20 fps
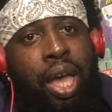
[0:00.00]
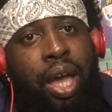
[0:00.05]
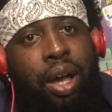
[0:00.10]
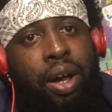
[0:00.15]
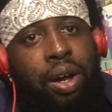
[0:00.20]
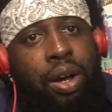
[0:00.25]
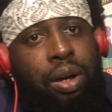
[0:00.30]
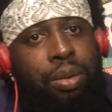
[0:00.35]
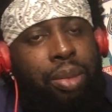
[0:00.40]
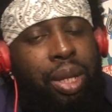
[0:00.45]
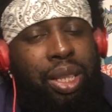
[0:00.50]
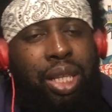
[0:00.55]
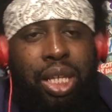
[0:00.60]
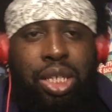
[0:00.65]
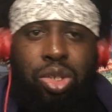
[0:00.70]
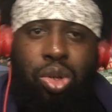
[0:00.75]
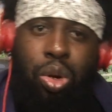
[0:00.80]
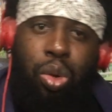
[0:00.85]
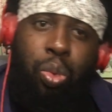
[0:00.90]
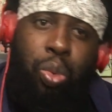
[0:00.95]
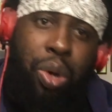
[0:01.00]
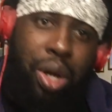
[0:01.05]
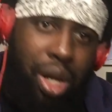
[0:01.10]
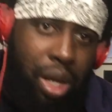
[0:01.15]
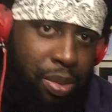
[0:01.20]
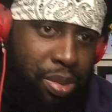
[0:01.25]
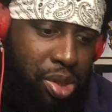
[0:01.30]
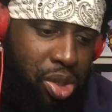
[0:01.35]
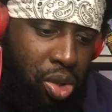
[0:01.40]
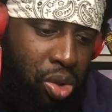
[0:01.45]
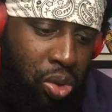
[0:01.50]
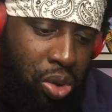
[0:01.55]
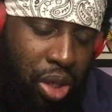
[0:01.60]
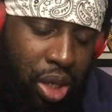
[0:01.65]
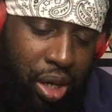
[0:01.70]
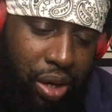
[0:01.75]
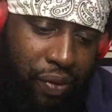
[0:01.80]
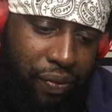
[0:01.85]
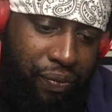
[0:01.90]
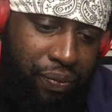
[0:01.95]
I think it's only one episode
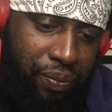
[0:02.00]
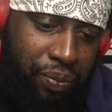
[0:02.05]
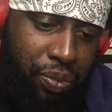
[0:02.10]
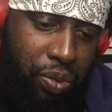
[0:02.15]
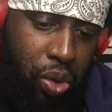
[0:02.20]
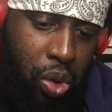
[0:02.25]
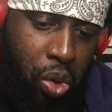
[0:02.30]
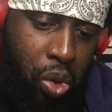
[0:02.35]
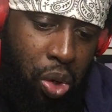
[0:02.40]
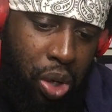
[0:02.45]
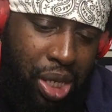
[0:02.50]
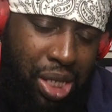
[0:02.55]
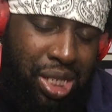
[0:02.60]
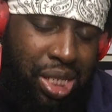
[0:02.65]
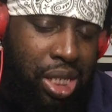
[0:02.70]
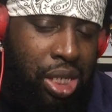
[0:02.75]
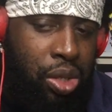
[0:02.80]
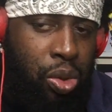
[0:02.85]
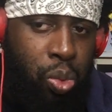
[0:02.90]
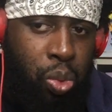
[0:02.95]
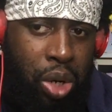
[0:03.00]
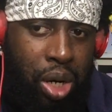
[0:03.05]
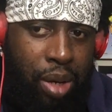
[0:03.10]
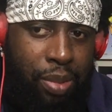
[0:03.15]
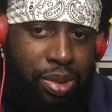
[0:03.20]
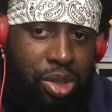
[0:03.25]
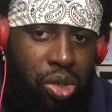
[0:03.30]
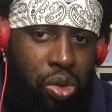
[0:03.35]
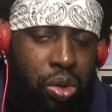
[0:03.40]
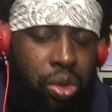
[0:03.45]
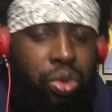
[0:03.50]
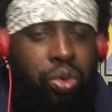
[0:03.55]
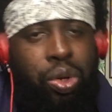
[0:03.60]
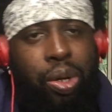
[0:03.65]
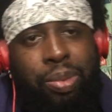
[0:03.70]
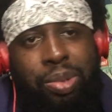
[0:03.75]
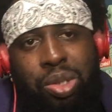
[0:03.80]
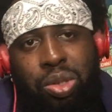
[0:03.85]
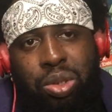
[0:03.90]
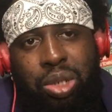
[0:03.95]
left. Or is it the one episode or three
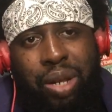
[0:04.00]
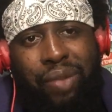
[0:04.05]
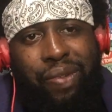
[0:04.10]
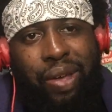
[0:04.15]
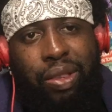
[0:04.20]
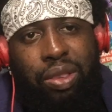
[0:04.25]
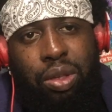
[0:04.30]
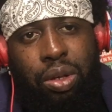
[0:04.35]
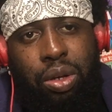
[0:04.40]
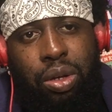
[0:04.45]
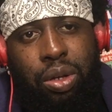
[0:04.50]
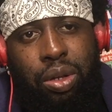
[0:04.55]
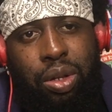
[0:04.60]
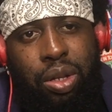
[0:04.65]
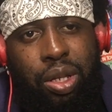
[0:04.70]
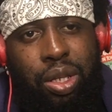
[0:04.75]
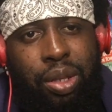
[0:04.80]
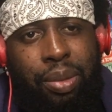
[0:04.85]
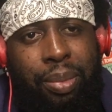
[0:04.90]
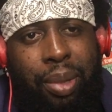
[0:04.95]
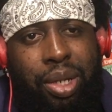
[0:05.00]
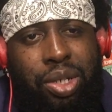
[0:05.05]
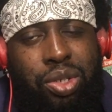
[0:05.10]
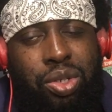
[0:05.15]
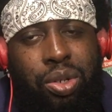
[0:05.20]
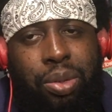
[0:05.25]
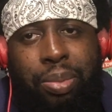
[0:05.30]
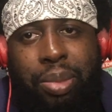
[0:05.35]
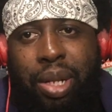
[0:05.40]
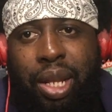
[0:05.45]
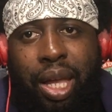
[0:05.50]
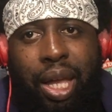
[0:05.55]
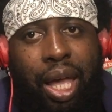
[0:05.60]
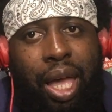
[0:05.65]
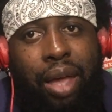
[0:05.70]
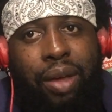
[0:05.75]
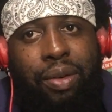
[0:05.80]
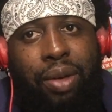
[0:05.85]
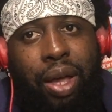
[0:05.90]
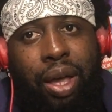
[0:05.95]
episodes left? I have to look and make sure. But like
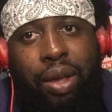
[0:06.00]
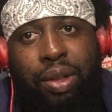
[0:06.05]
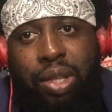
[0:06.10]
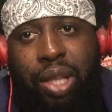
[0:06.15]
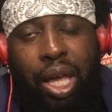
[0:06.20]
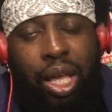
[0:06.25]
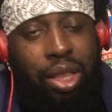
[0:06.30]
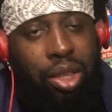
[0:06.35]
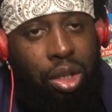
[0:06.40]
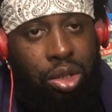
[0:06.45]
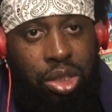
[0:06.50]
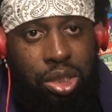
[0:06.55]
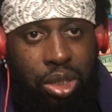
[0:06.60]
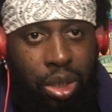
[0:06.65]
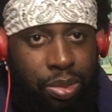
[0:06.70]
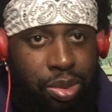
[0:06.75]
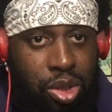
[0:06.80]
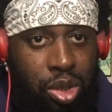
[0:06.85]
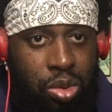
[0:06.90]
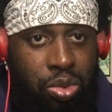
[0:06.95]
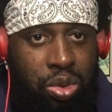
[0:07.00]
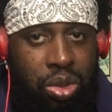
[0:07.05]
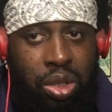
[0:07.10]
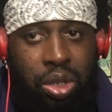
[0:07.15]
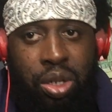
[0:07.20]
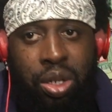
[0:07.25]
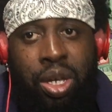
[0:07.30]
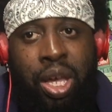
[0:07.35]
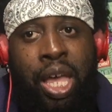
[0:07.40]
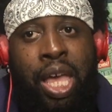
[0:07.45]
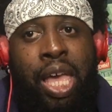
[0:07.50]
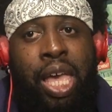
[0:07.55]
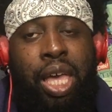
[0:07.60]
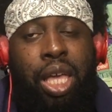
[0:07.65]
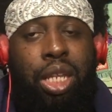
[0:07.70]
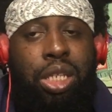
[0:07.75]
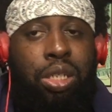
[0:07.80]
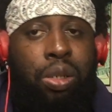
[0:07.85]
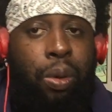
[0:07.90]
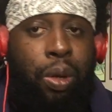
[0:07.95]
I thought this episode was good.
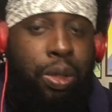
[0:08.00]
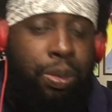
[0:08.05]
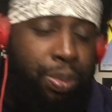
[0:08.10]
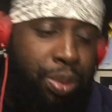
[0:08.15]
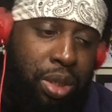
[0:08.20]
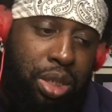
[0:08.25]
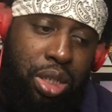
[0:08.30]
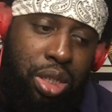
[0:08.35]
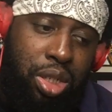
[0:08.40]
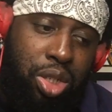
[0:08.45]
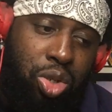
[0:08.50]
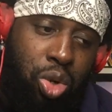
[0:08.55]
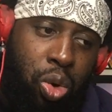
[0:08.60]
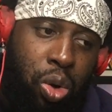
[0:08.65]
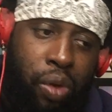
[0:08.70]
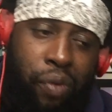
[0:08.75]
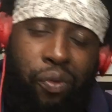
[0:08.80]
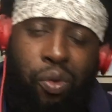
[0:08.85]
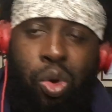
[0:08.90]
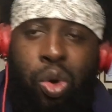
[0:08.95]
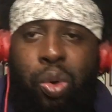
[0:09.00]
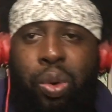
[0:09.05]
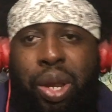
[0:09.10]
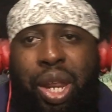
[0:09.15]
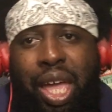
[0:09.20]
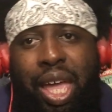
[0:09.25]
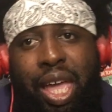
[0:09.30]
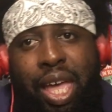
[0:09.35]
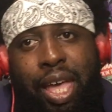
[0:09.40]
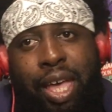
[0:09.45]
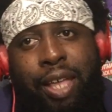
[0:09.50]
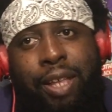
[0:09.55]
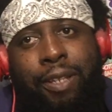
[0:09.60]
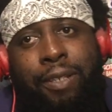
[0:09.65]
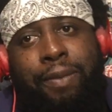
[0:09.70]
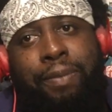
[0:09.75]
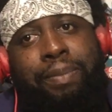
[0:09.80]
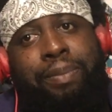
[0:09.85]
It's pushing the story forward. And